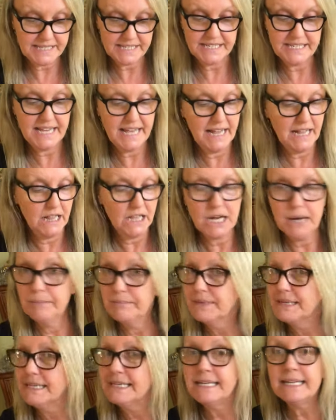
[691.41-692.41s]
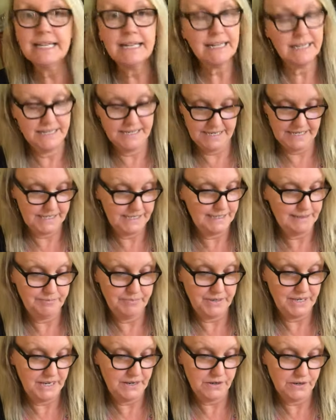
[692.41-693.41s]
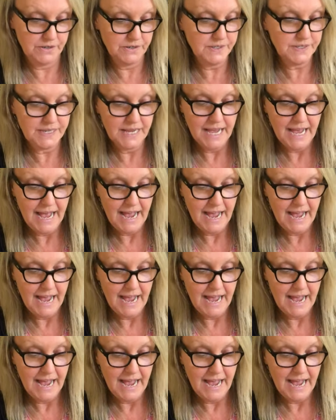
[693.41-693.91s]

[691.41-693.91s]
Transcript: the tail completely disappears